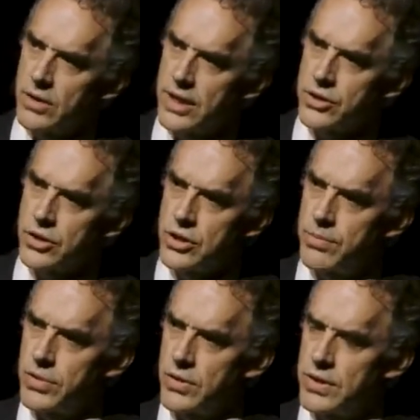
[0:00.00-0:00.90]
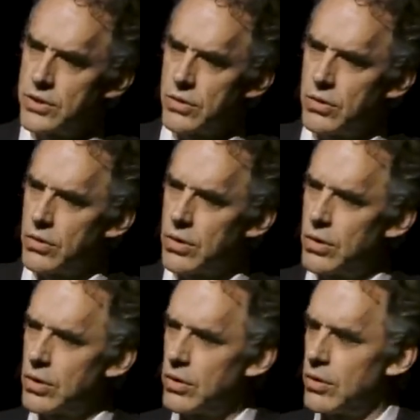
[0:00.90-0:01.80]
relationship to his or her,
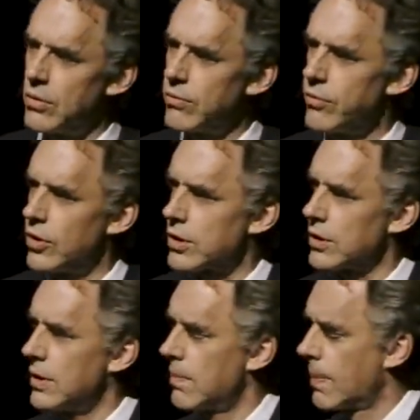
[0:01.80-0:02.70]
her own father.